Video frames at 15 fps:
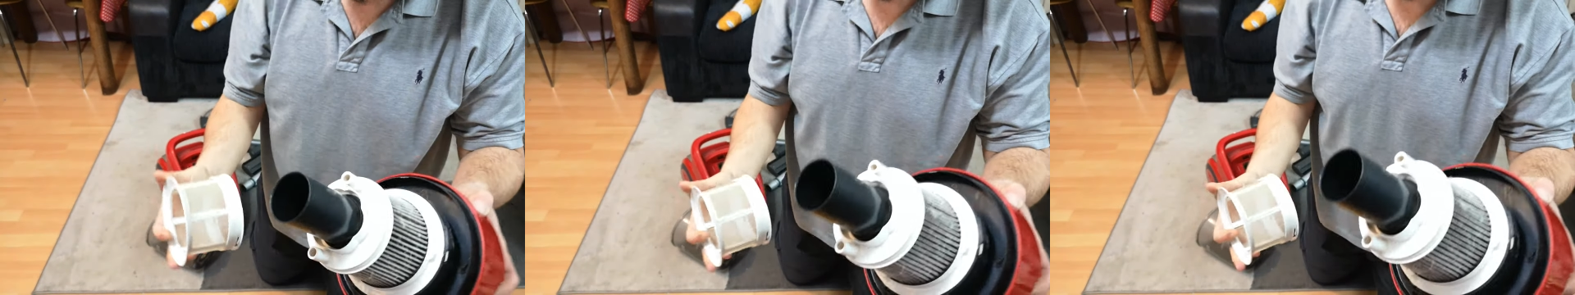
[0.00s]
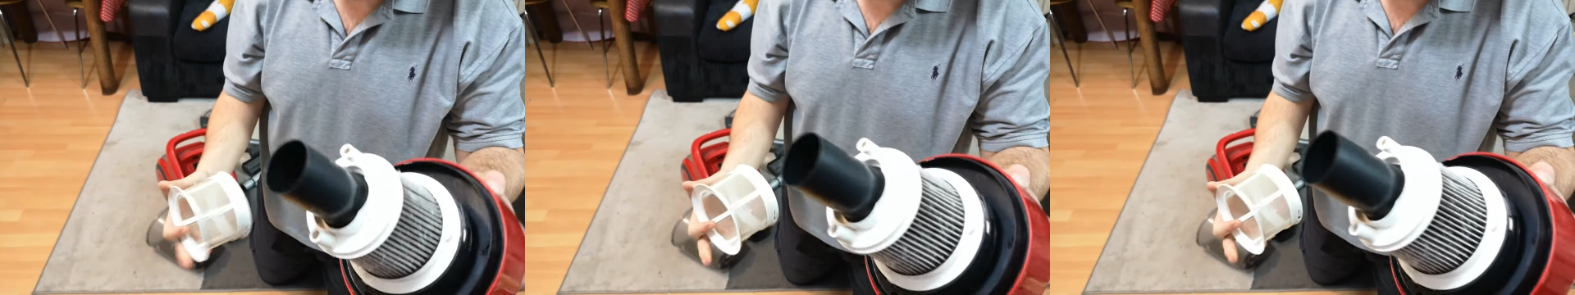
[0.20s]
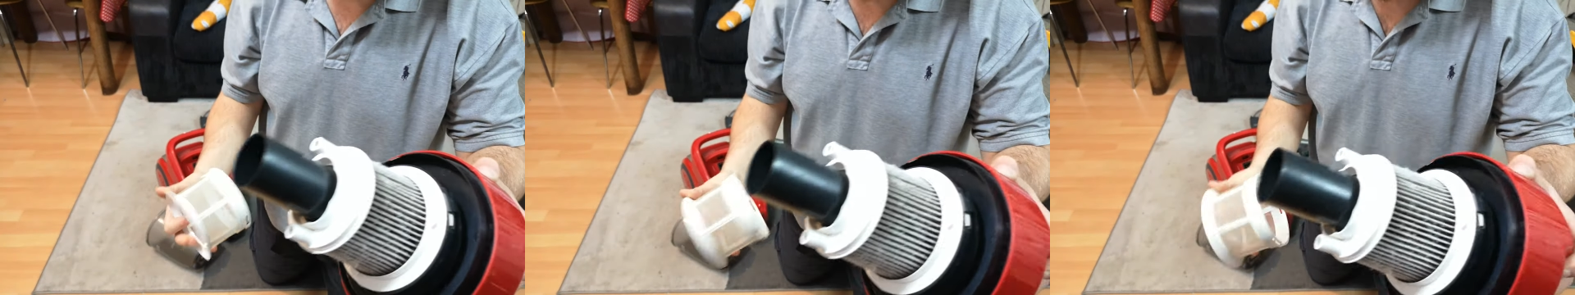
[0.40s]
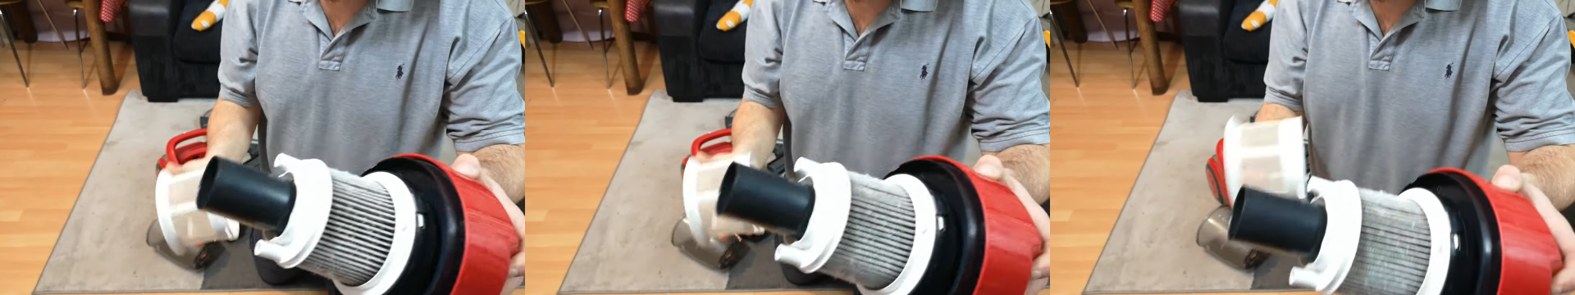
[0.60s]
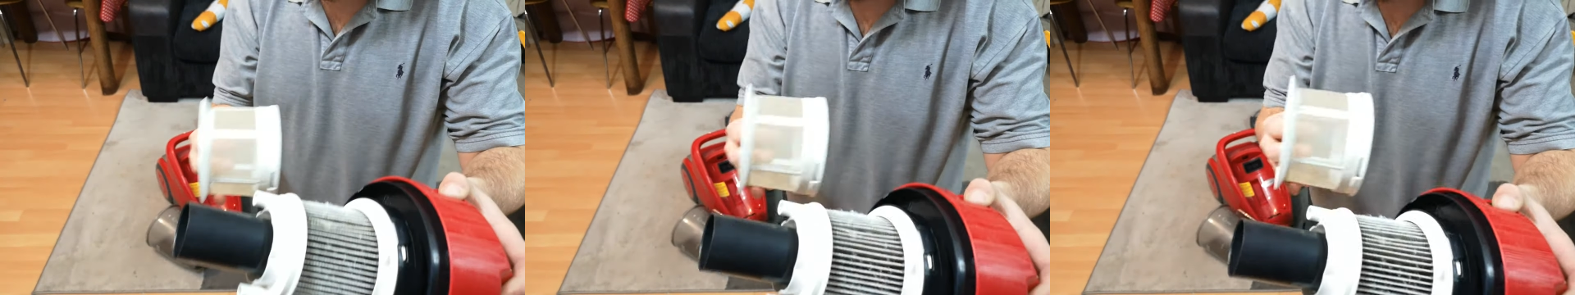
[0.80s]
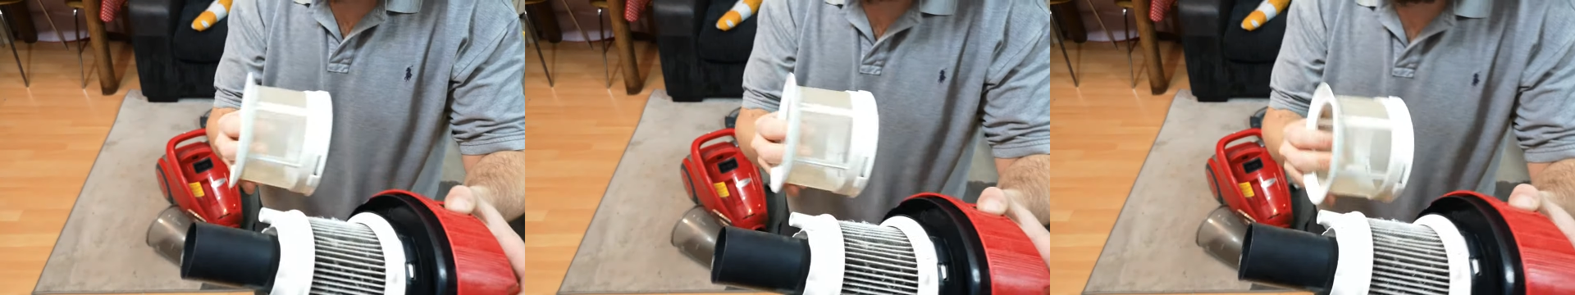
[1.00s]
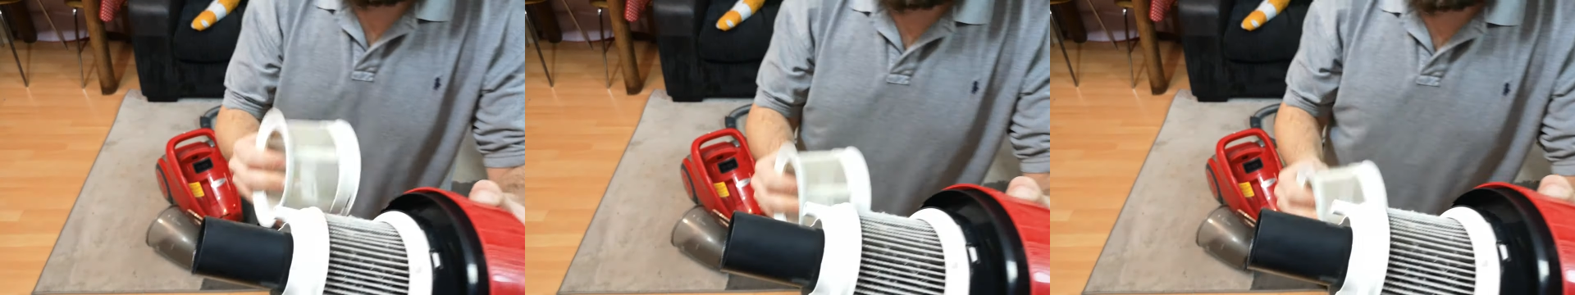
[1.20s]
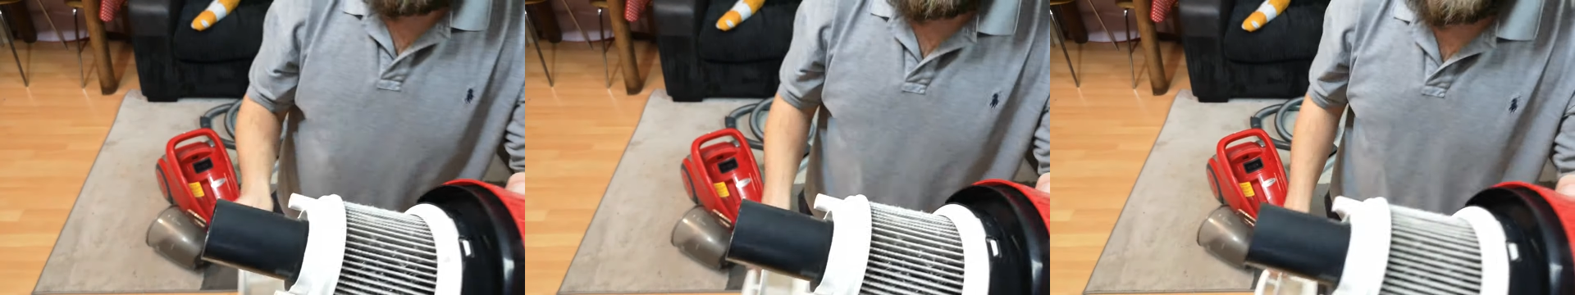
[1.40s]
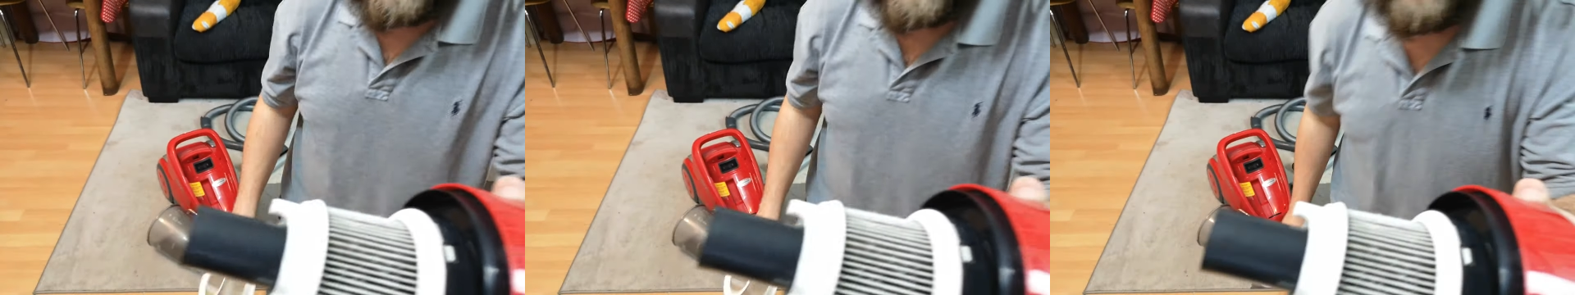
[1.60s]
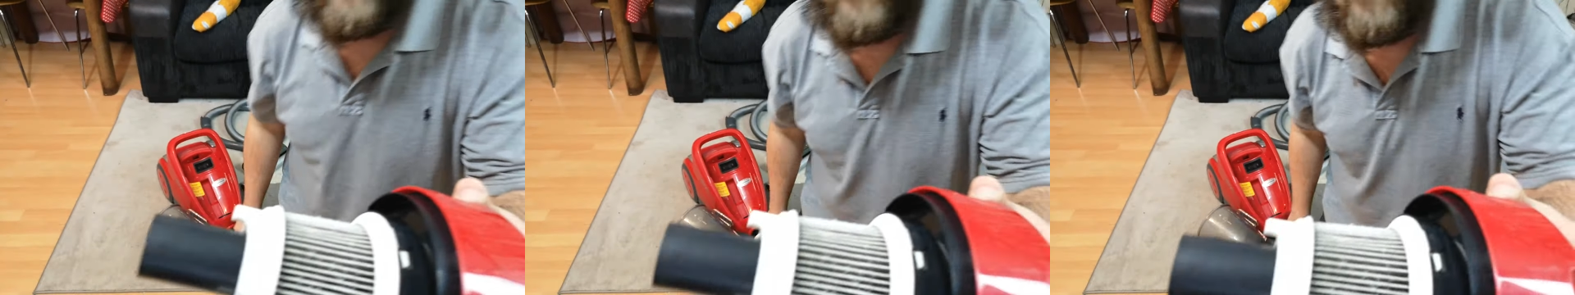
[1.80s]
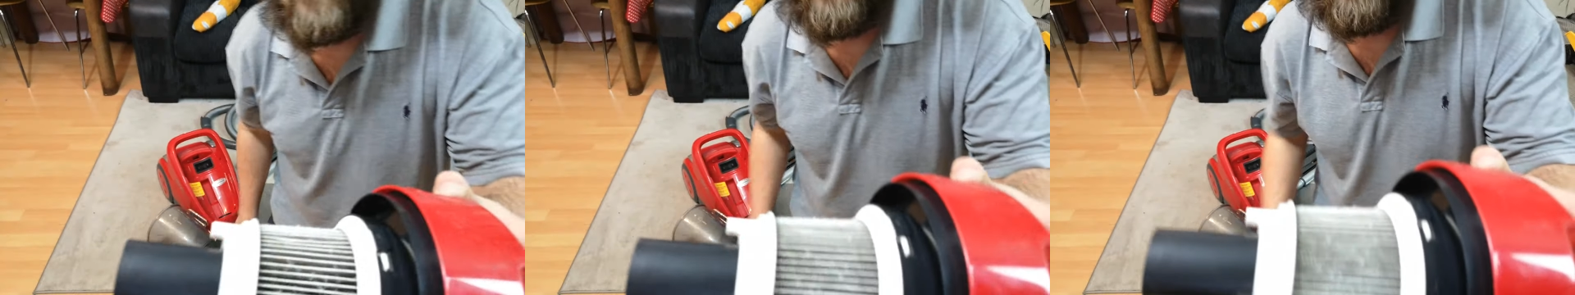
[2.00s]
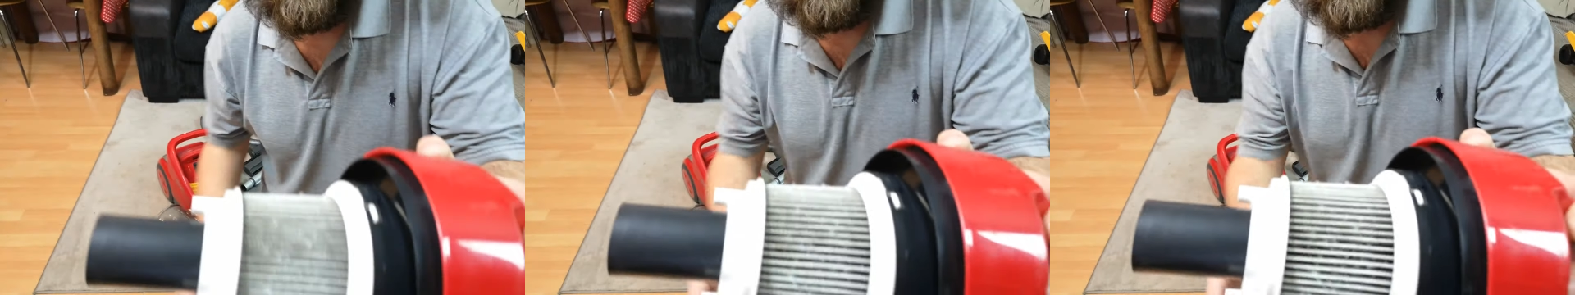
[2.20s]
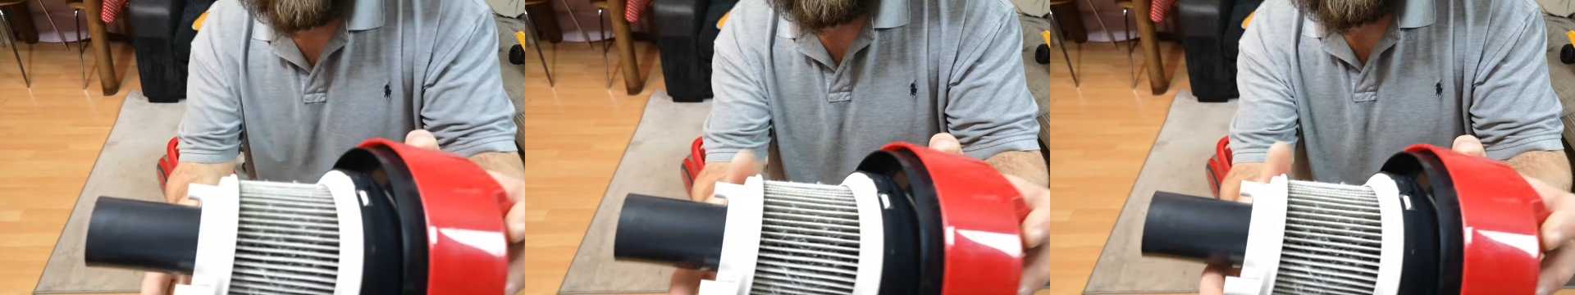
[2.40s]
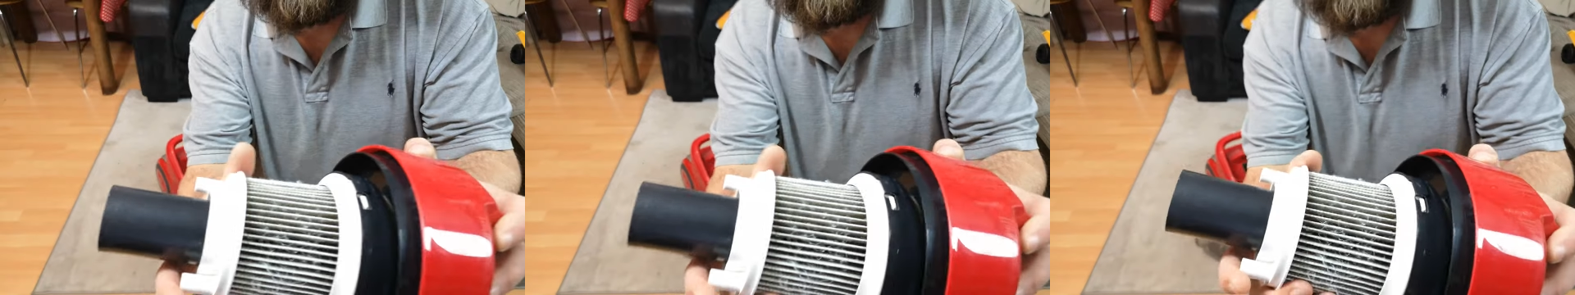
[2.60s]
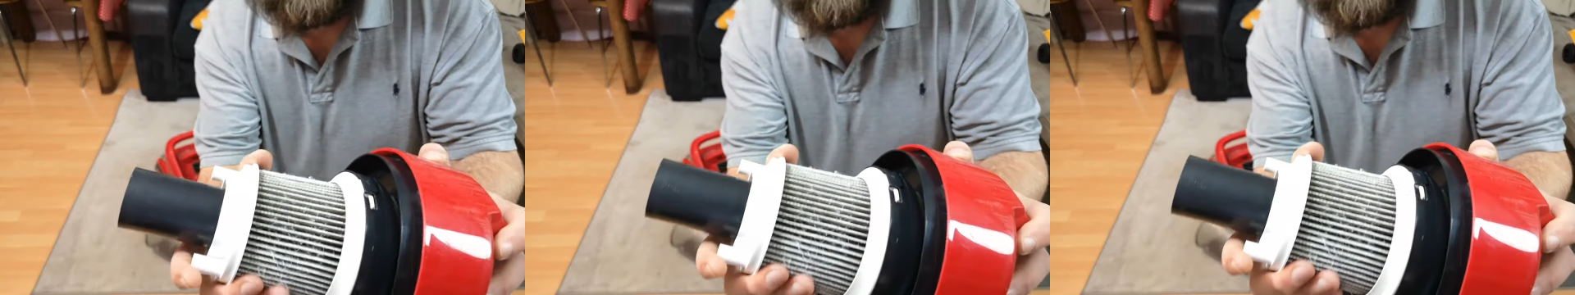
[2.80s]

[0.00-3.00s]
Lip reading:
[unreadable: no face in view]